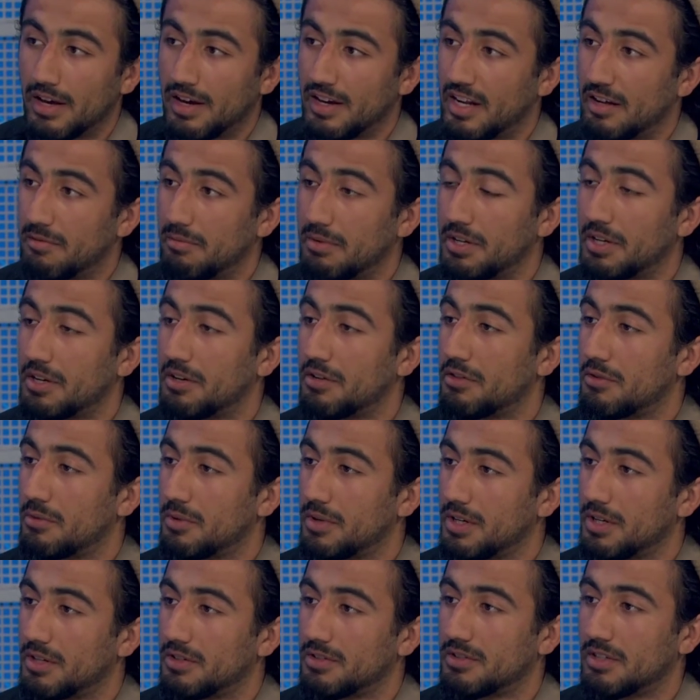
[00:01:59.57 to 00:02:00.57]
And I've been here
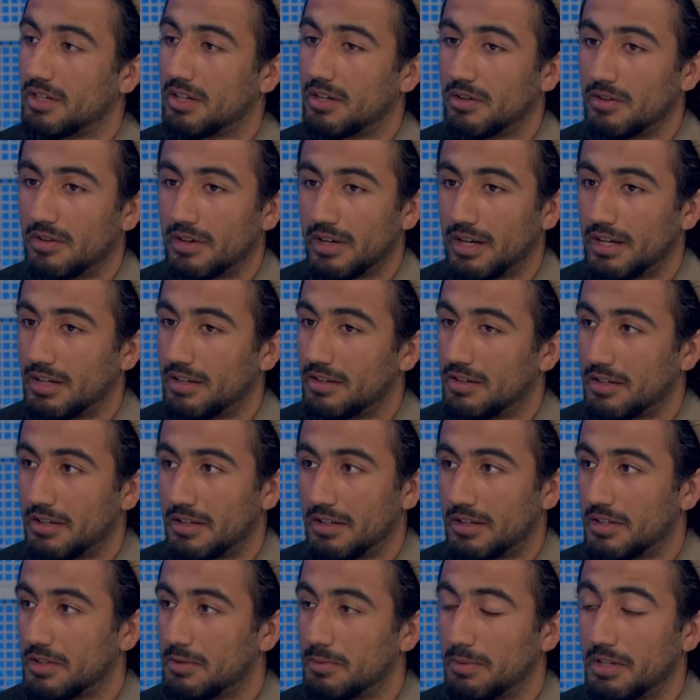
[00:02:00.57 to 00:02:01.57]
three years now, and
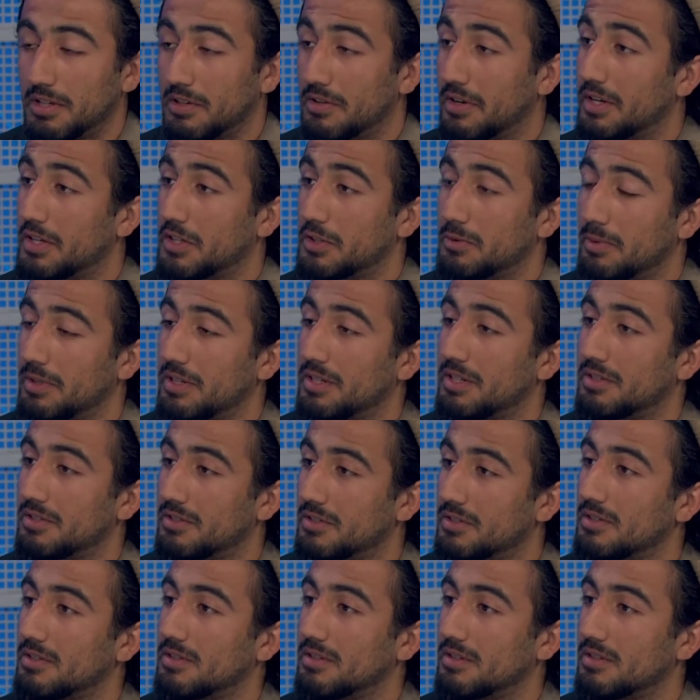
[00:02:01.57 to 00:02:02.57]
uh, it's been a great experience. And